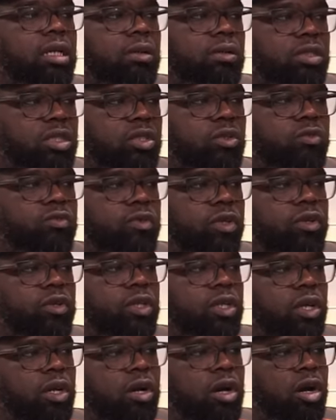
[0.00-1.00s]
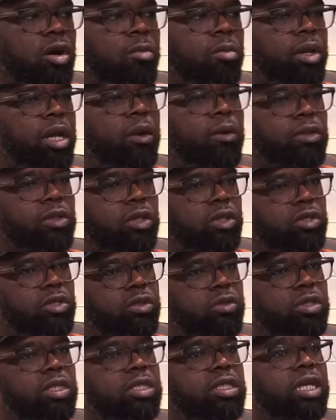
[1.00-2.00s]
I was still very calm, but I was
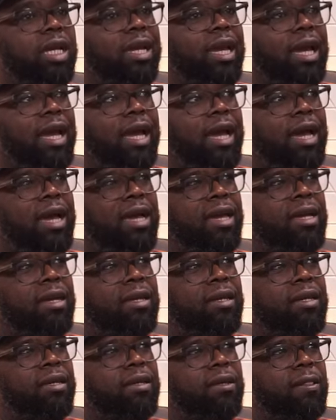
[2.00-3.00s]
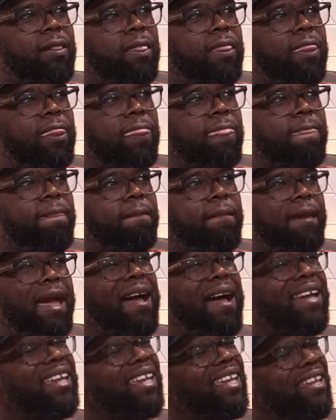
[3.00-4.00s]
also just like I
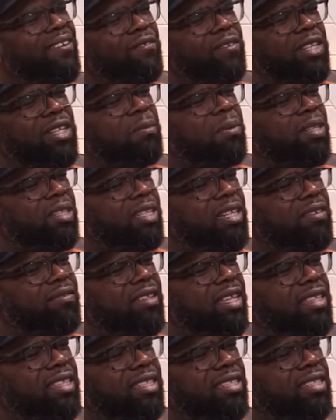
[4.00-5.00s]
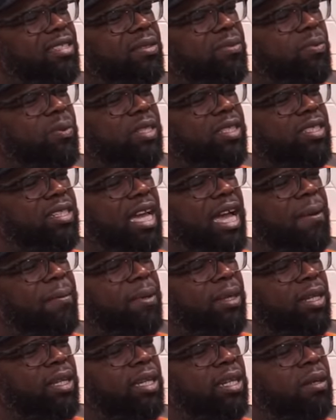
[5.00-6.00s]
I can't really believe that this is what's
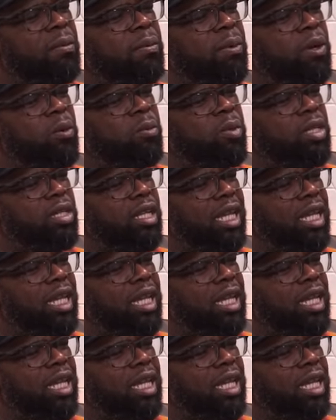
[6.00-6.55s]
happening in the moment.